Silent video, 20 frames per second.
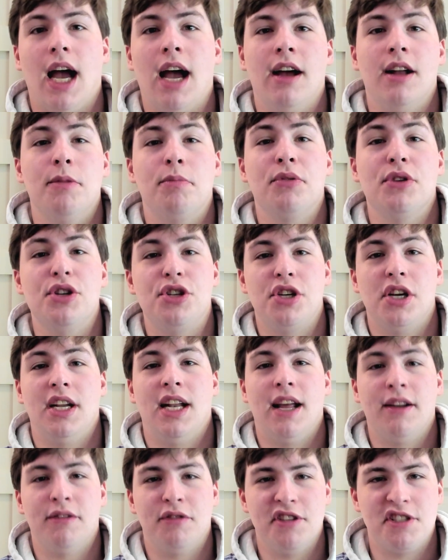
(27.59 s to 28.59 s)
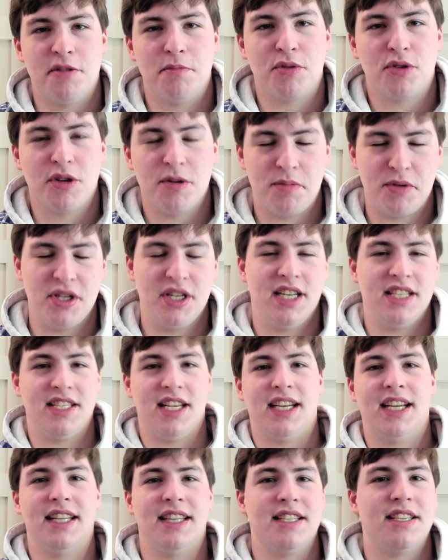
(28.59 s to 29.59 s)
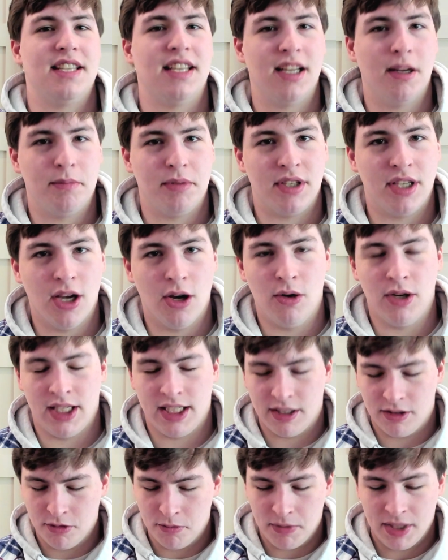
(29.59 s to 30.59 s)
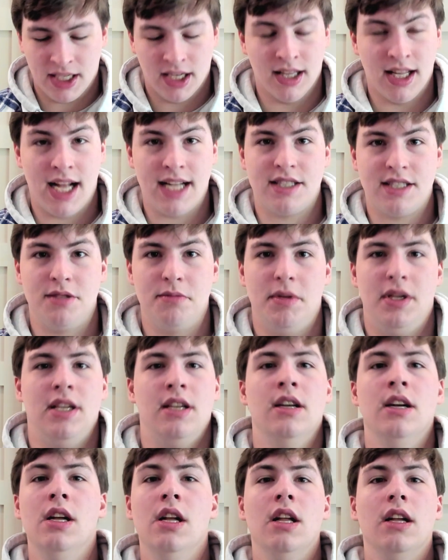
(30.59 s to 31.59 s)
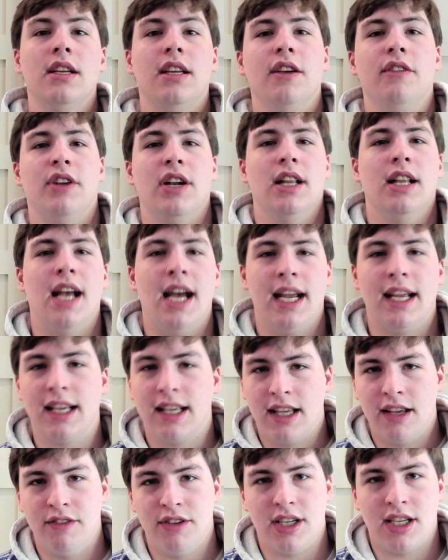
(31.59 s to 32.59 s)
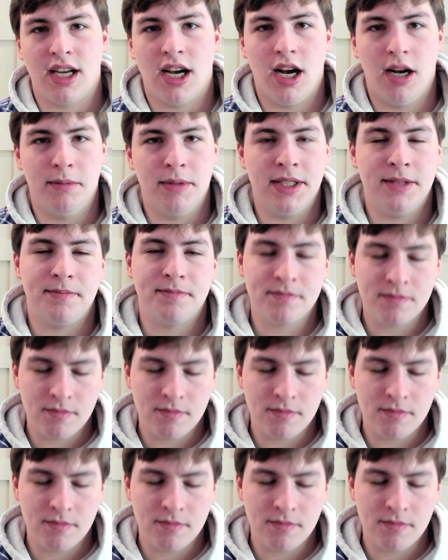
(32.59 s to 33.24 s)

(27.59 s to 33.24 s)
I'd appreciate every subscription as I get this thing up and going. It would mean a lot to me. Give it a like, give it a comment.